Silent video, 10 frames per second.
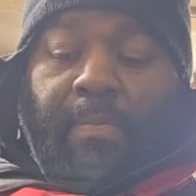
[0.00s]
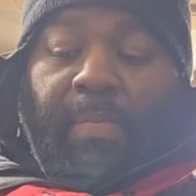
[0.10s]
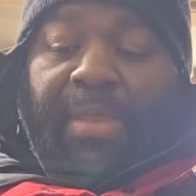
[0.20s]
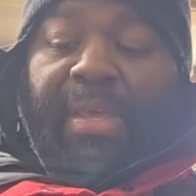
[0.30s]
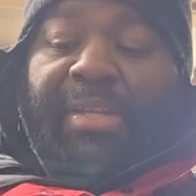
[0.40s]

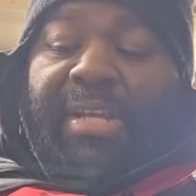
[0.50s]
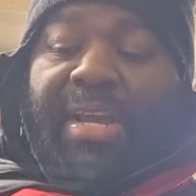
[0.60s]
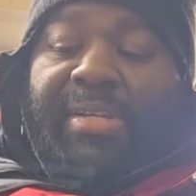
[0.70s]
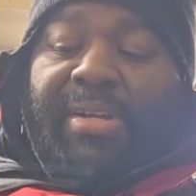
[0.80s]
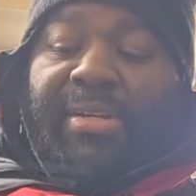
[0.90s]
They
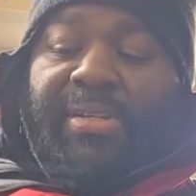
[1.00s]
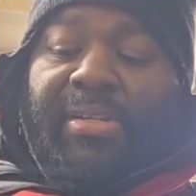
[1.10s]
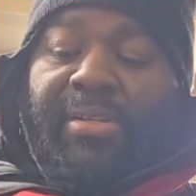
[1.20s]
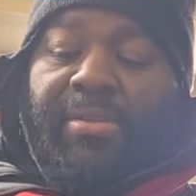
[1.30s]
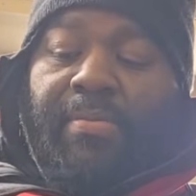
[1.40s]
changed their
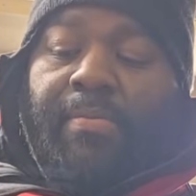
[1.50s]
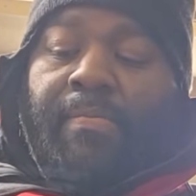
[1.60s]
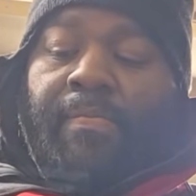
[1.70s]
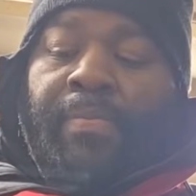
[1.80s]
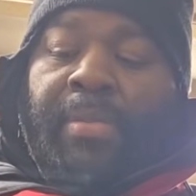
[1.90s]
system
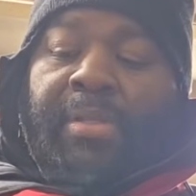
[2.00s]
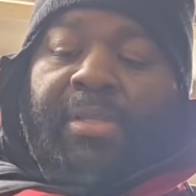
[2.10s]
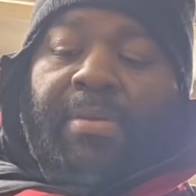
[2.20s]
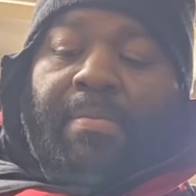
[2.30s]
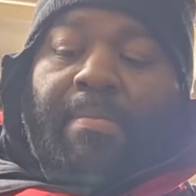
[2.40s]

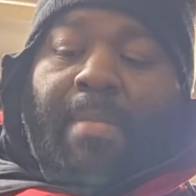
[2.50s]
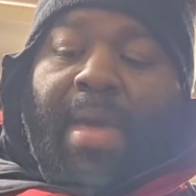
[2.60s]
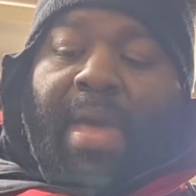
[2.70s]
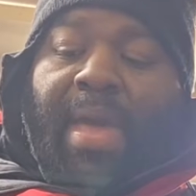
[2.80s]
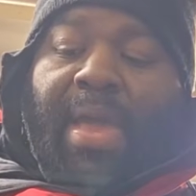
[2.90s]
to
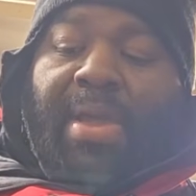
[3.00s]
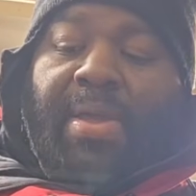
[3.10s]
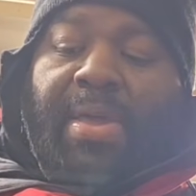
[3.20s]
Mag